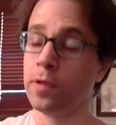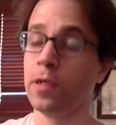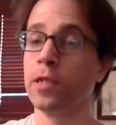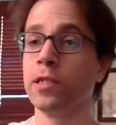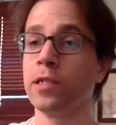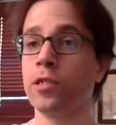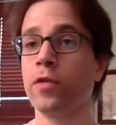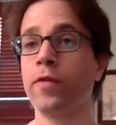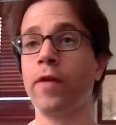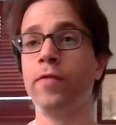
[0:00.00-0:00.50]

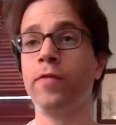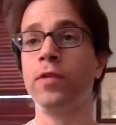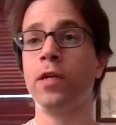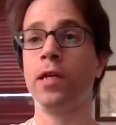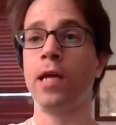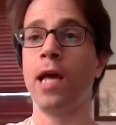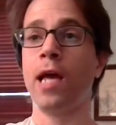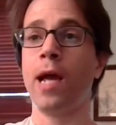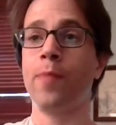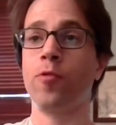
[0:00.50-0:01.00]
So if you haven't done
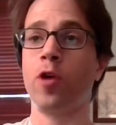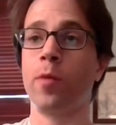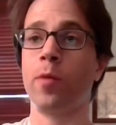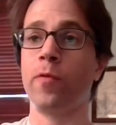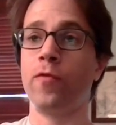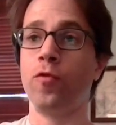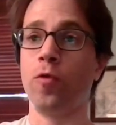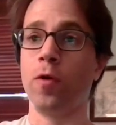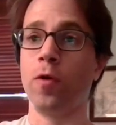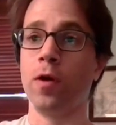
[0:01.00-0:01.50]
a hammer-on
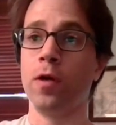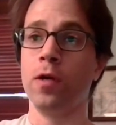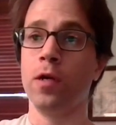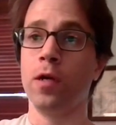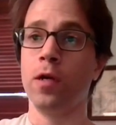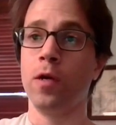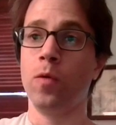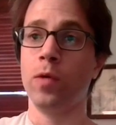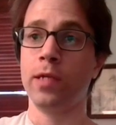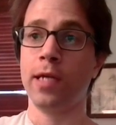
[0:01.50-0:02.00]
before,
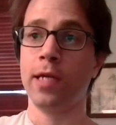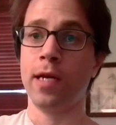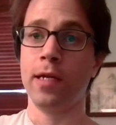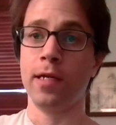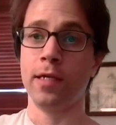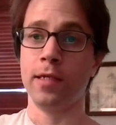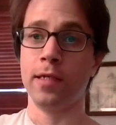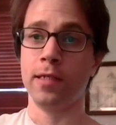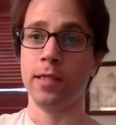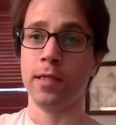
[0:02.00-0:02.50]
what that
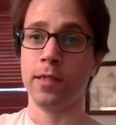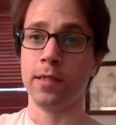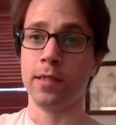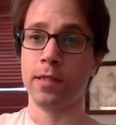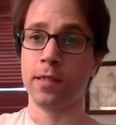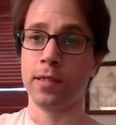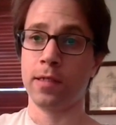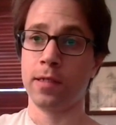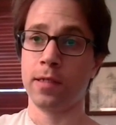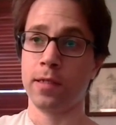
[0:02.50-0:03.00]
is
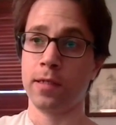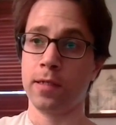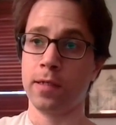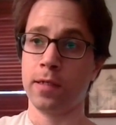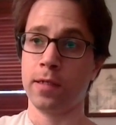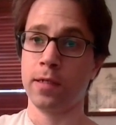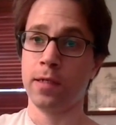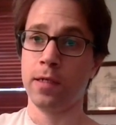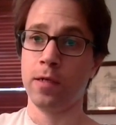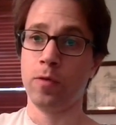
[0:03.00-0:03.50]

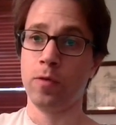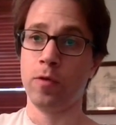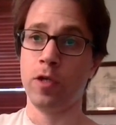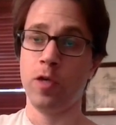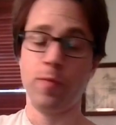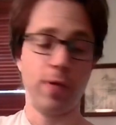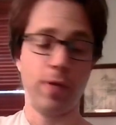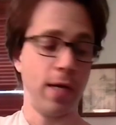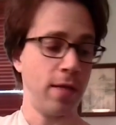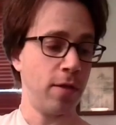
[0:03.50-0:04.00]
when you
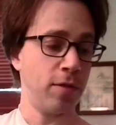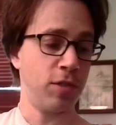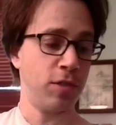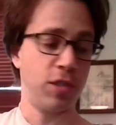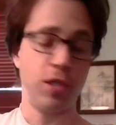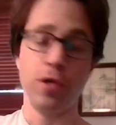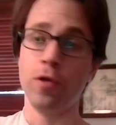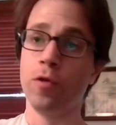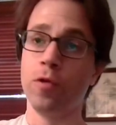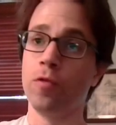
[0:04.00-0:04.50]
play those
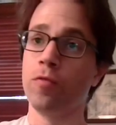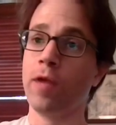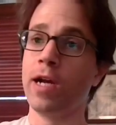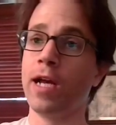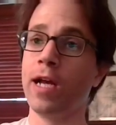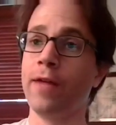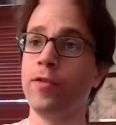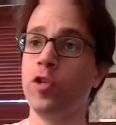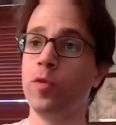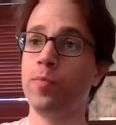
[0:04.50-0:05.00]
2, right
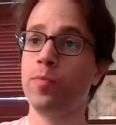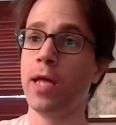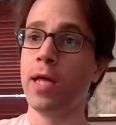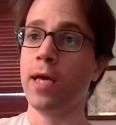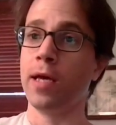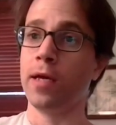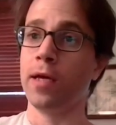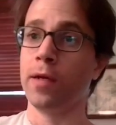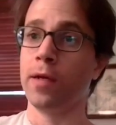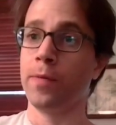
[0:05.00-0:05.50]
after you play
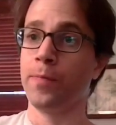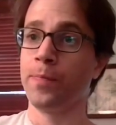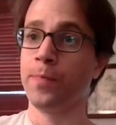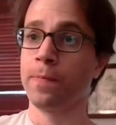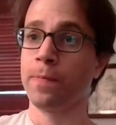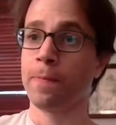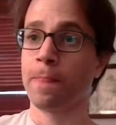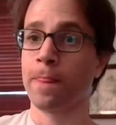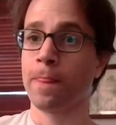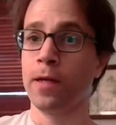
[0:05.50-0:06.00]
it,
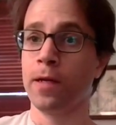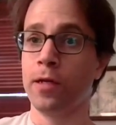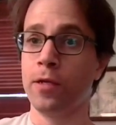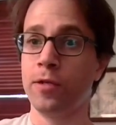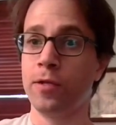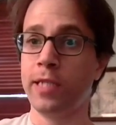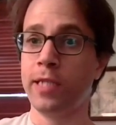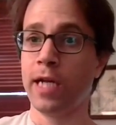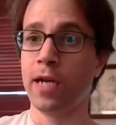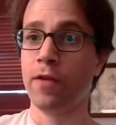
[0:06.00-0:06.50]
your
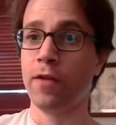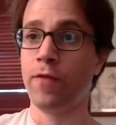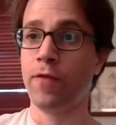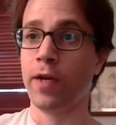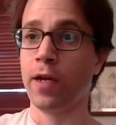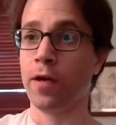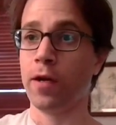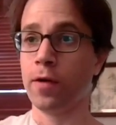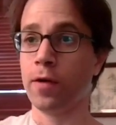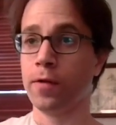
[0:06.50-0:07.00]
2nd
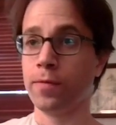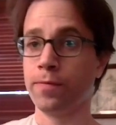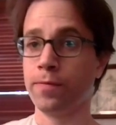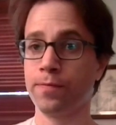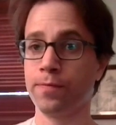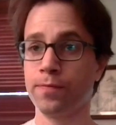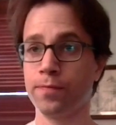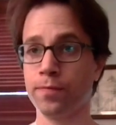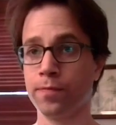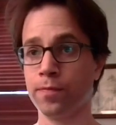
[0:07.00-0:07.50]

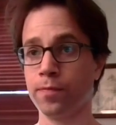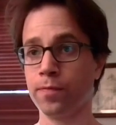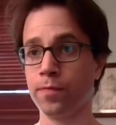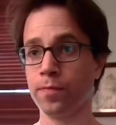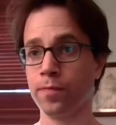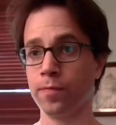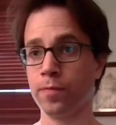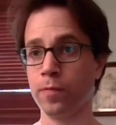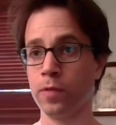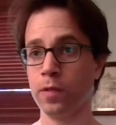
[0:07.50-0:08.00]
finger
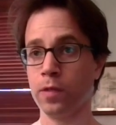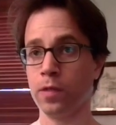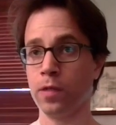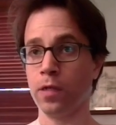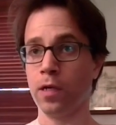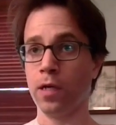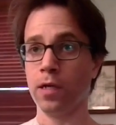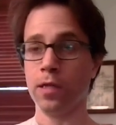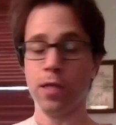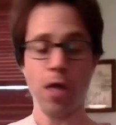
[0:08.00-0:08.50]

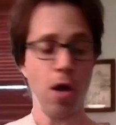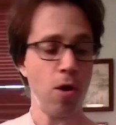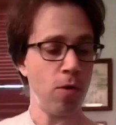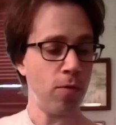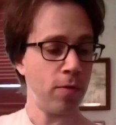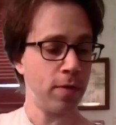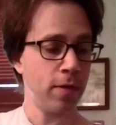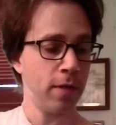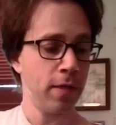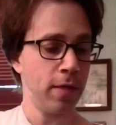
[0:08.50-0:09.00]

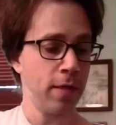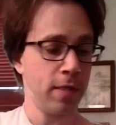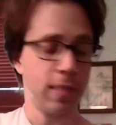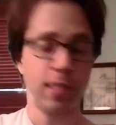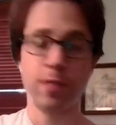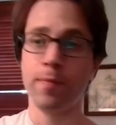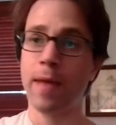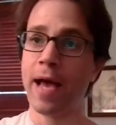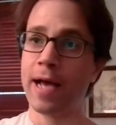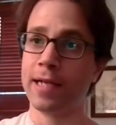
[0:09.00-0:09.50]
alone
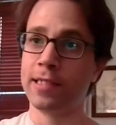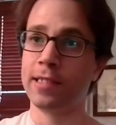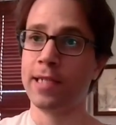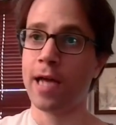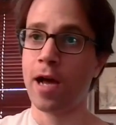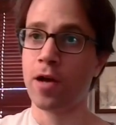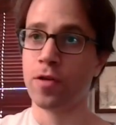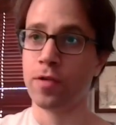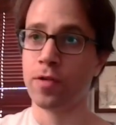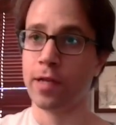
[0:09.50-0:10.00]
smacks
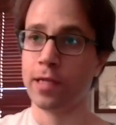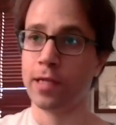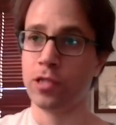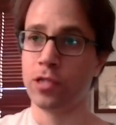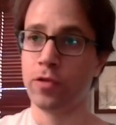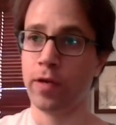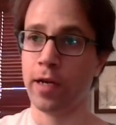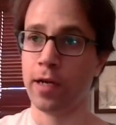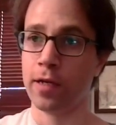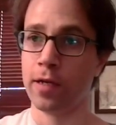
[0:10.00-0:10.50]
down on that
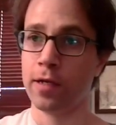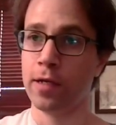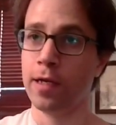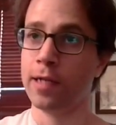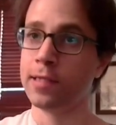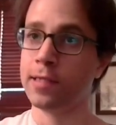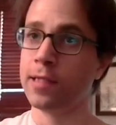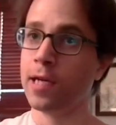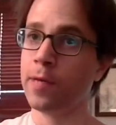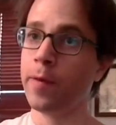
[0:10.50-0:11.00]
string.
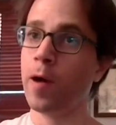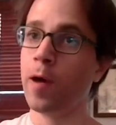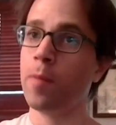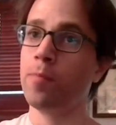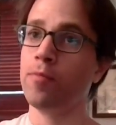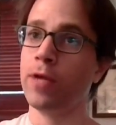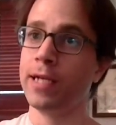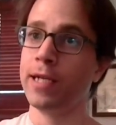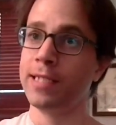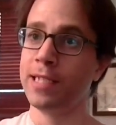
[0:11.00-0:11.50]
It's not about
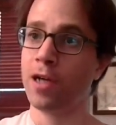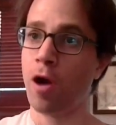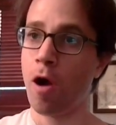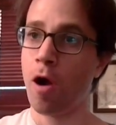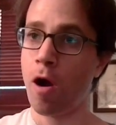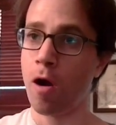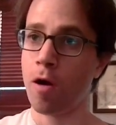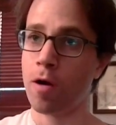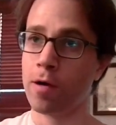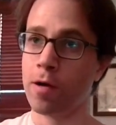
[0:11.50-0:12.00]
pressing
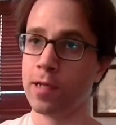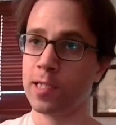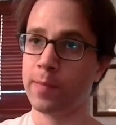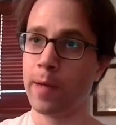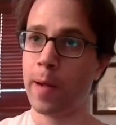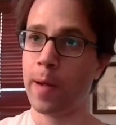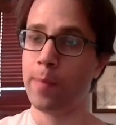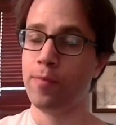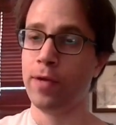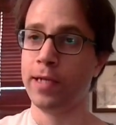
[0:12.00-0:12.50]
hard, it's
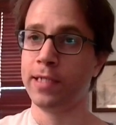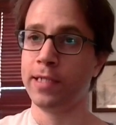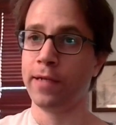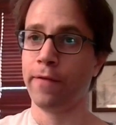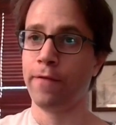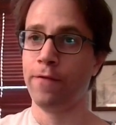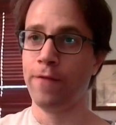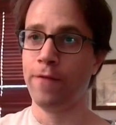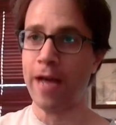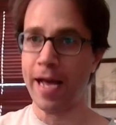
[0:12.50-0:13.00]
about pressing
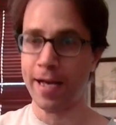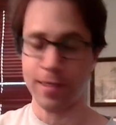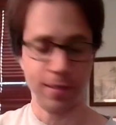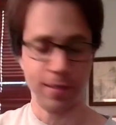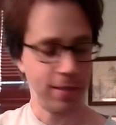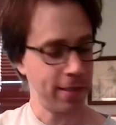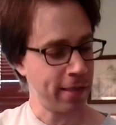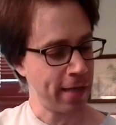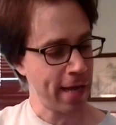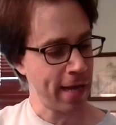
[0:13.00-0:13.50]

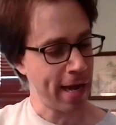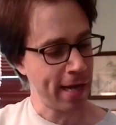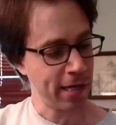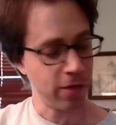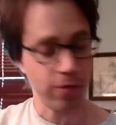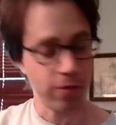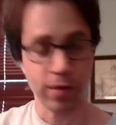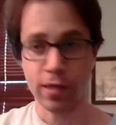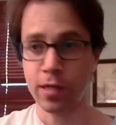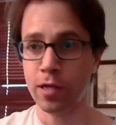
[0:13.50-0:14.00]
fast and
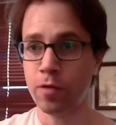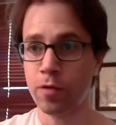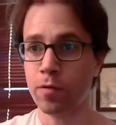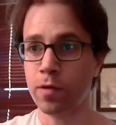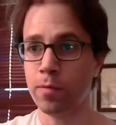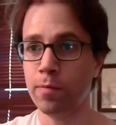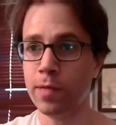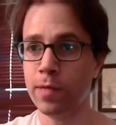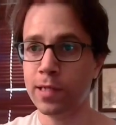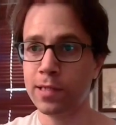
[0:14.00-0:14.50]
accurate. You don't want
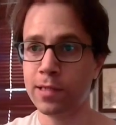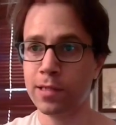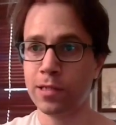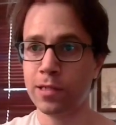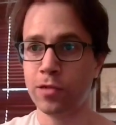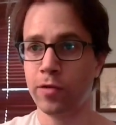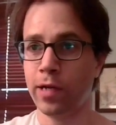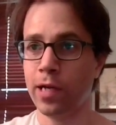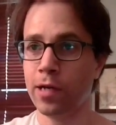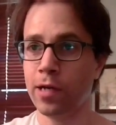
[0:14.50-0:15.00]
to miss the
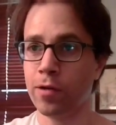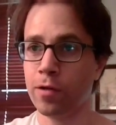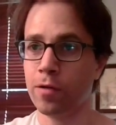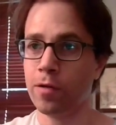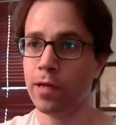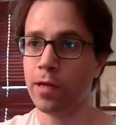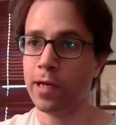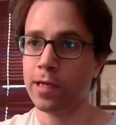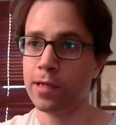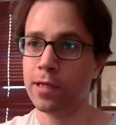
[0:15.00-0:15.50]
string or go
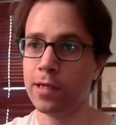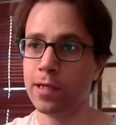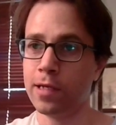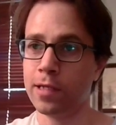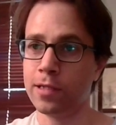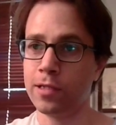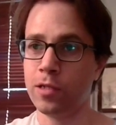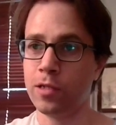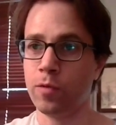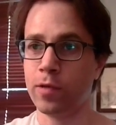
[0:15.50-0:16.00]
like
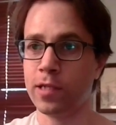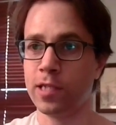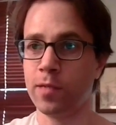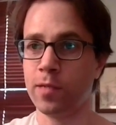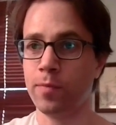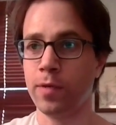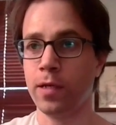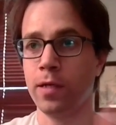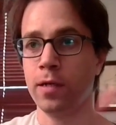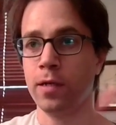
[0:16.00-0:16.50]
this. You want it to
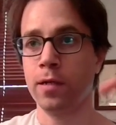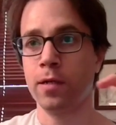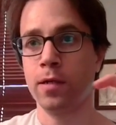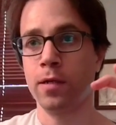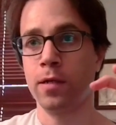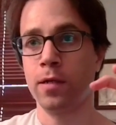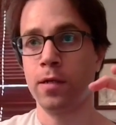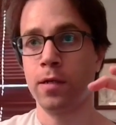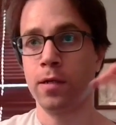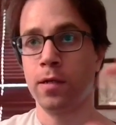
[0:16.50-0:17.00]
be
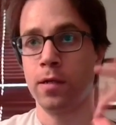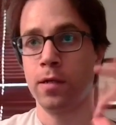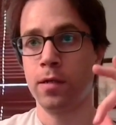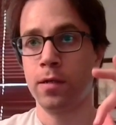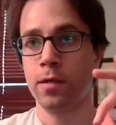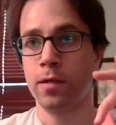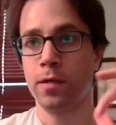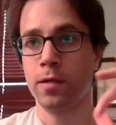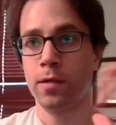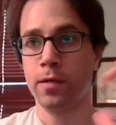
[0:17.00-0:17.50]

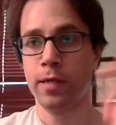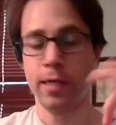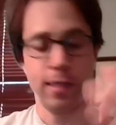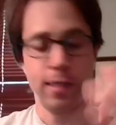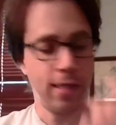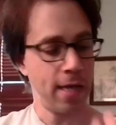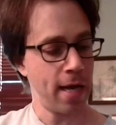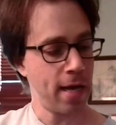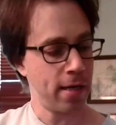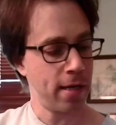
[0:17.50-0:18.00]
like
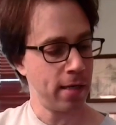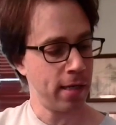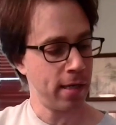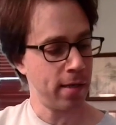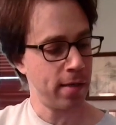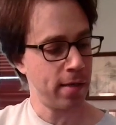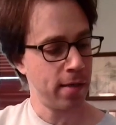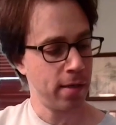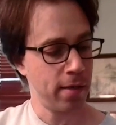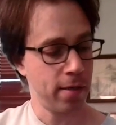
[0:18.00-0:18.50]
that.
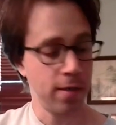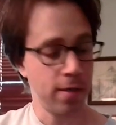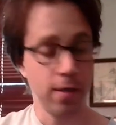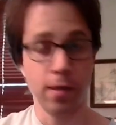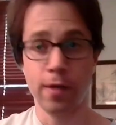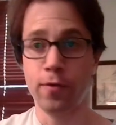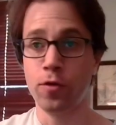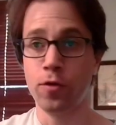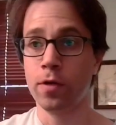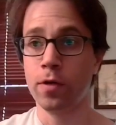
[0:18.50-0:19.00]
And
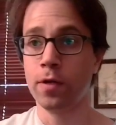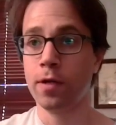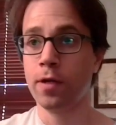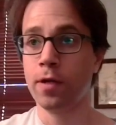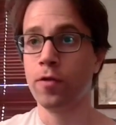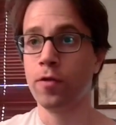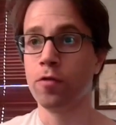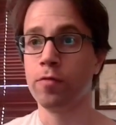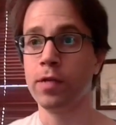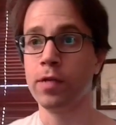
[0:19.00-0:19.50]
if
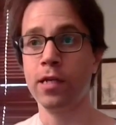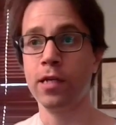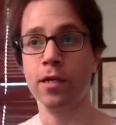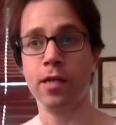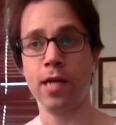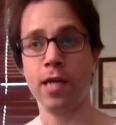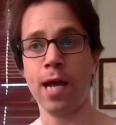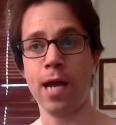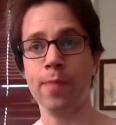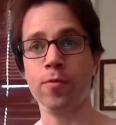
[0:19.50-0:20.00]
you're really good
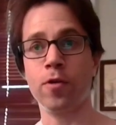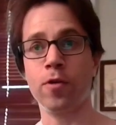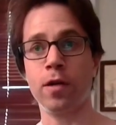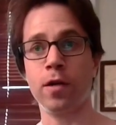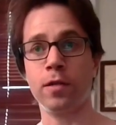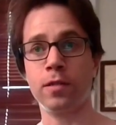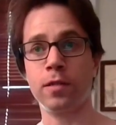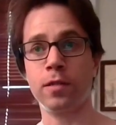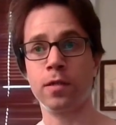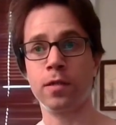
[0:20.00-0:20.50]
at
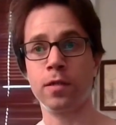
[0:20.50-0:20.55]
hammer-ons,